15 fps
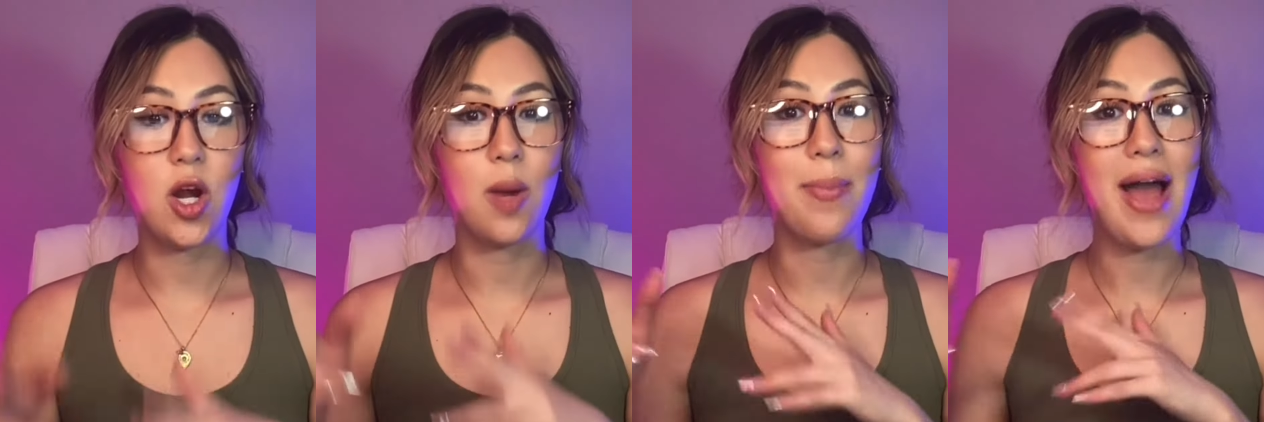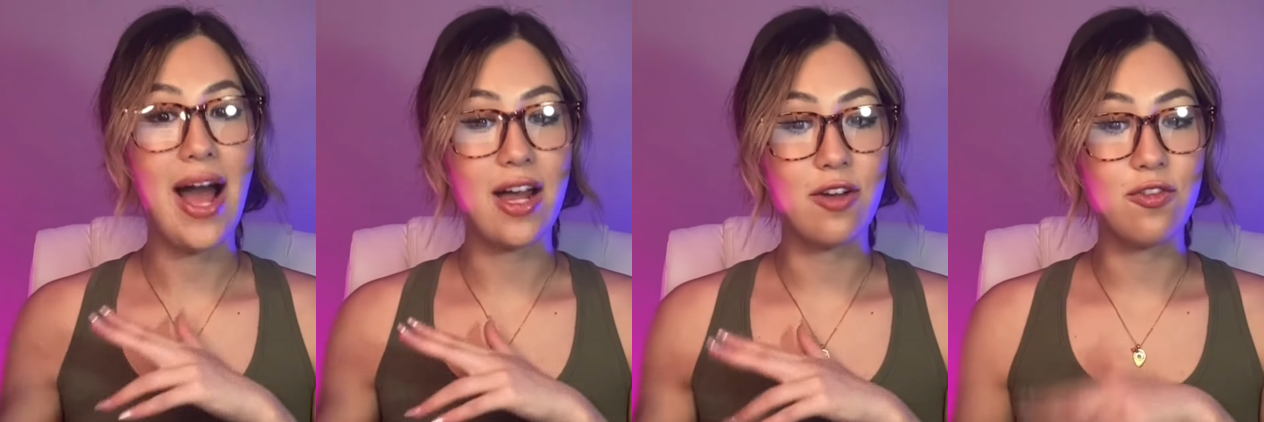or
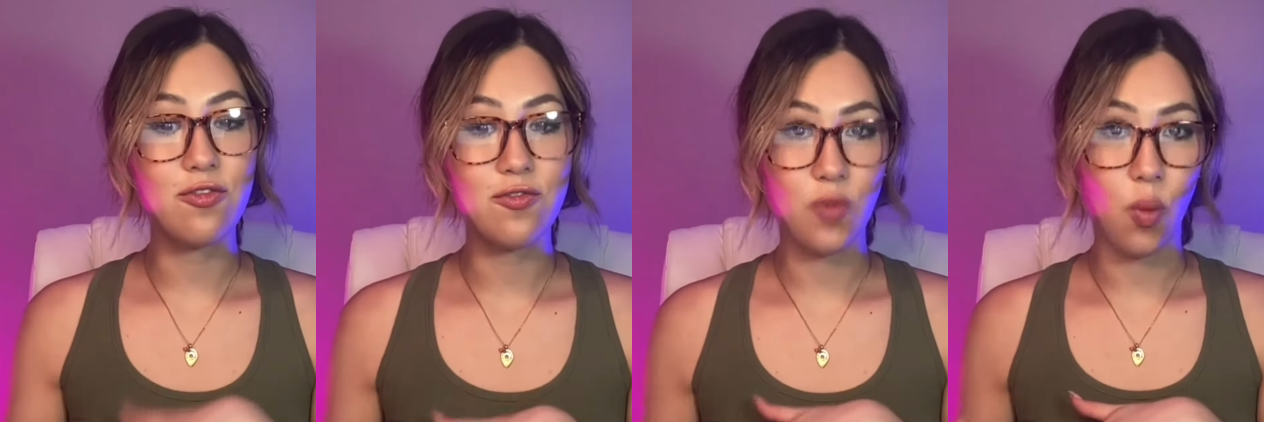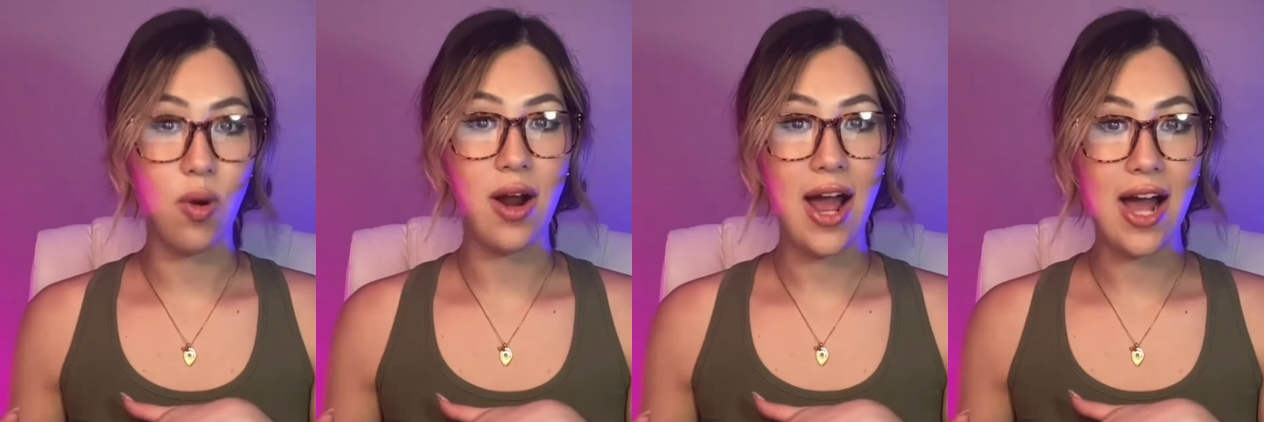pack of
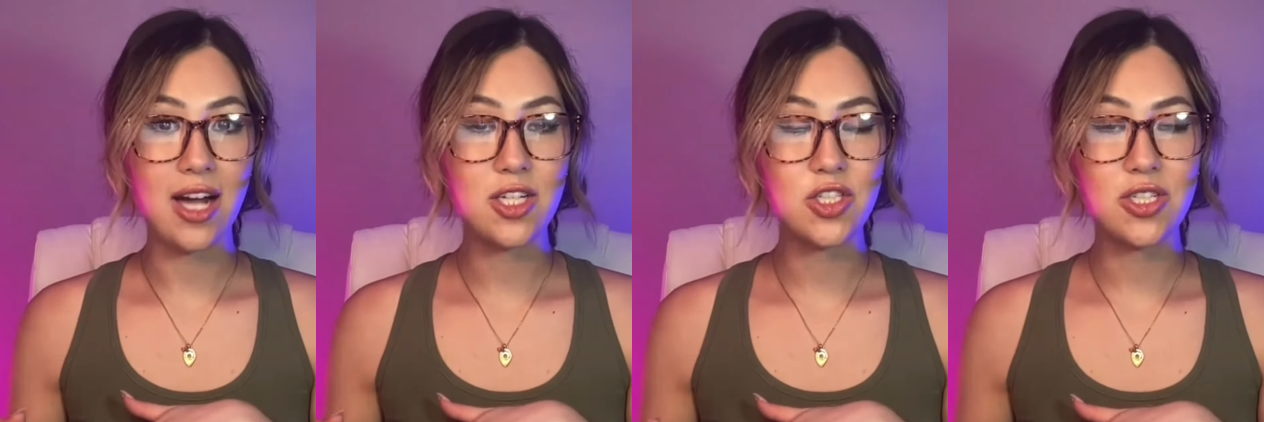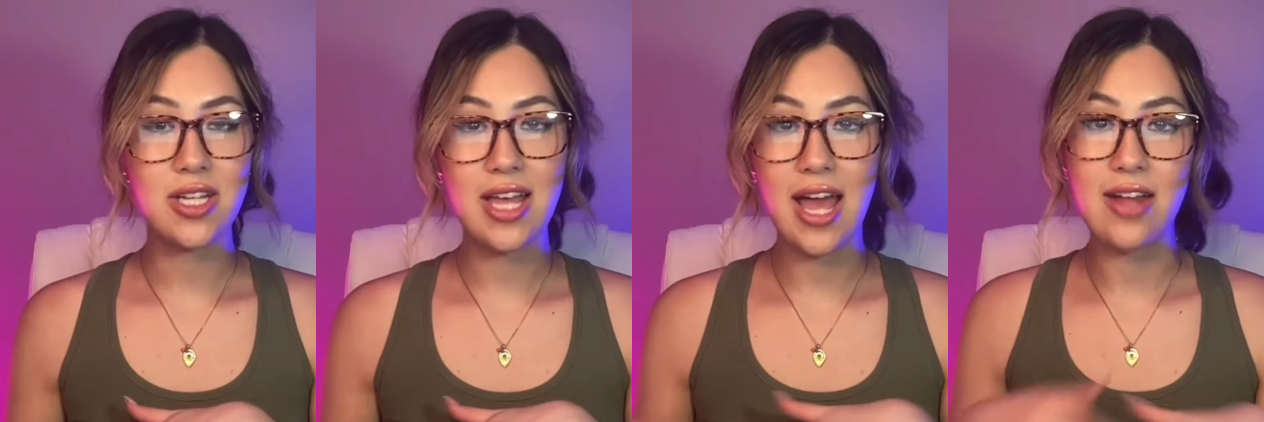four
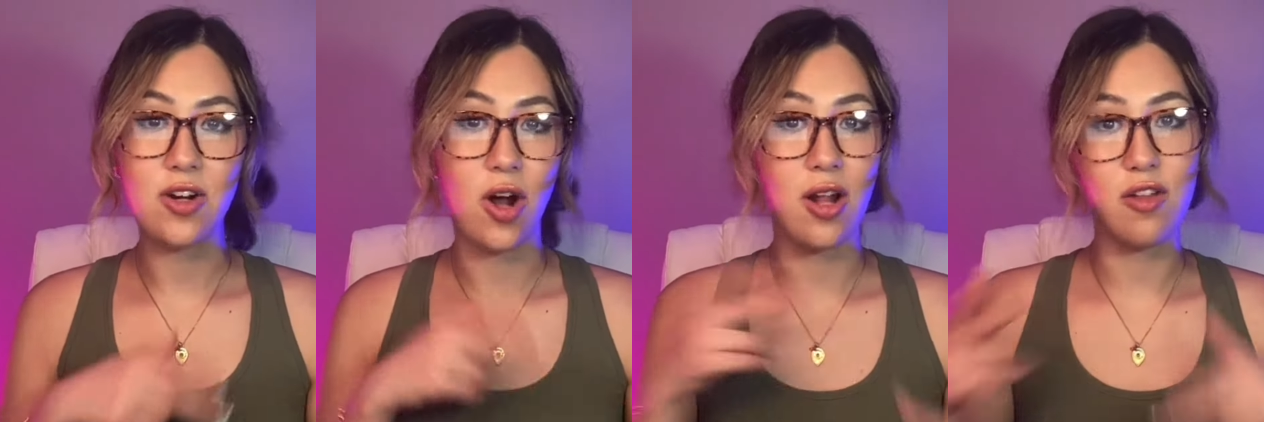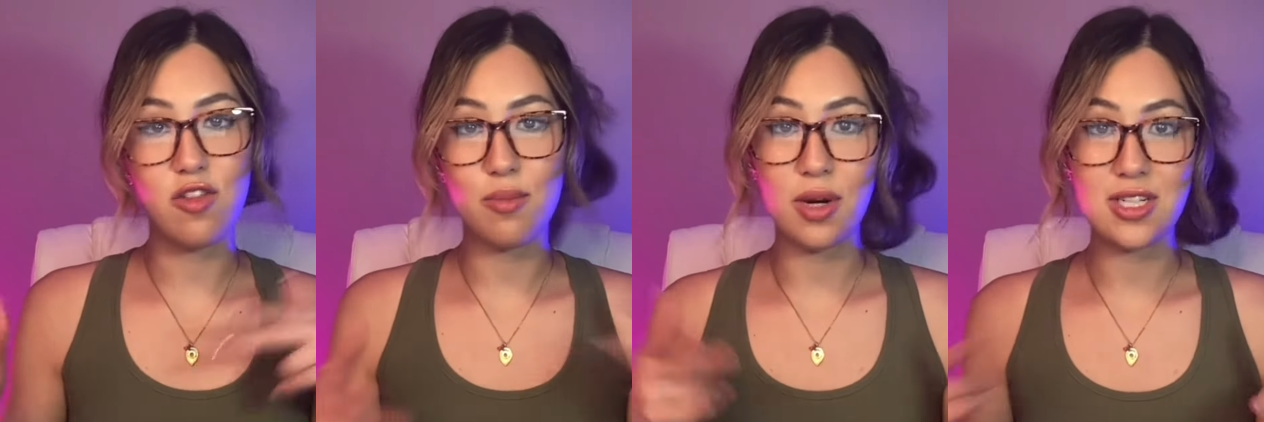actually, and
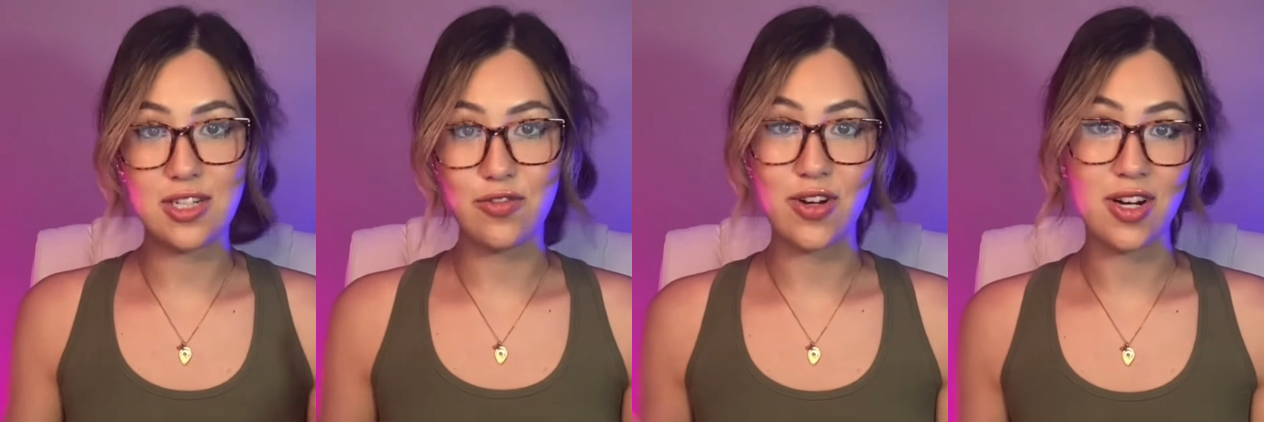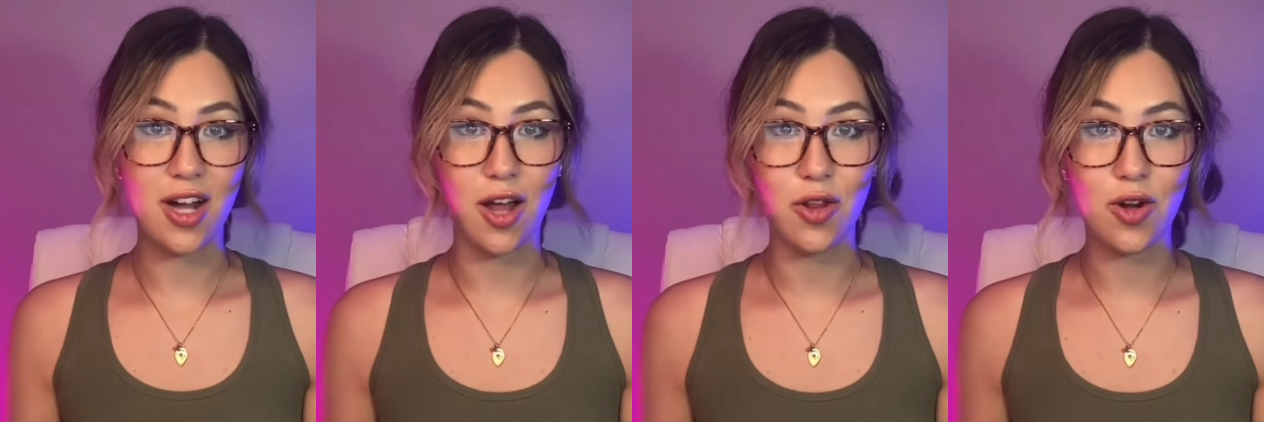all of them are
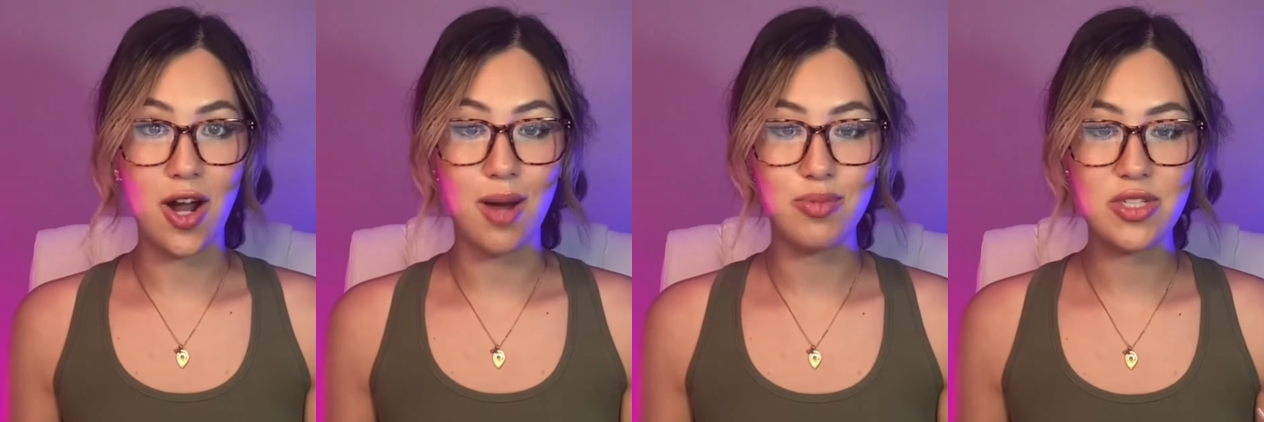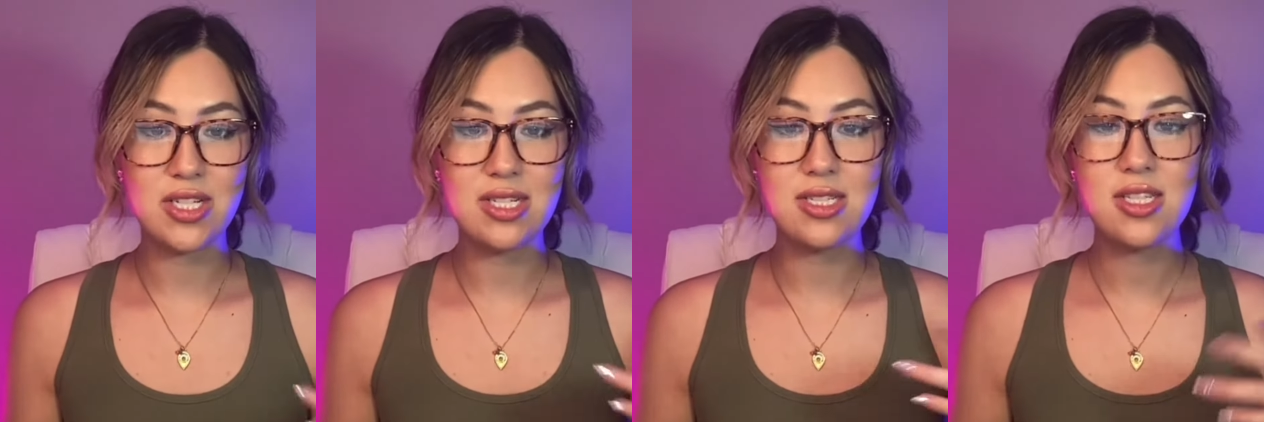different color
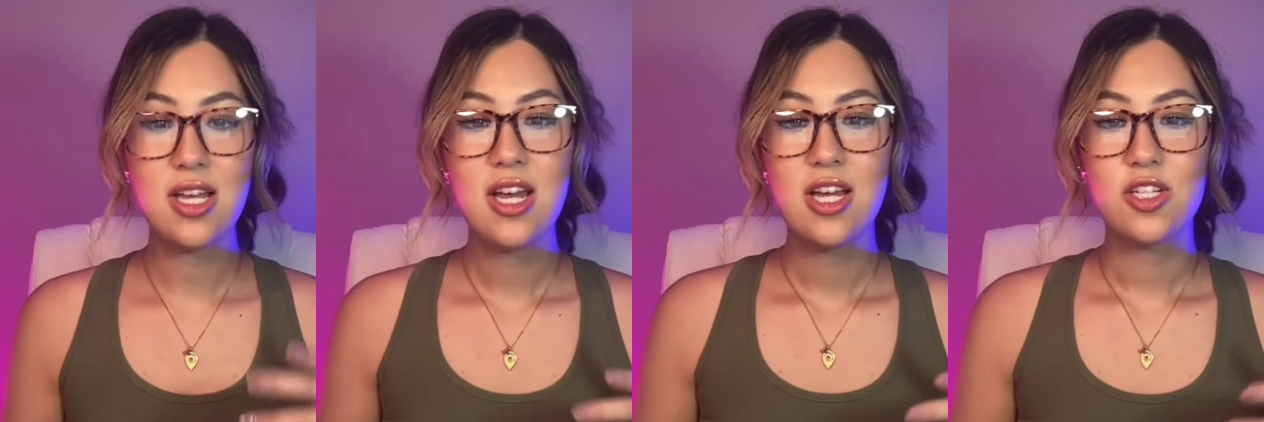options.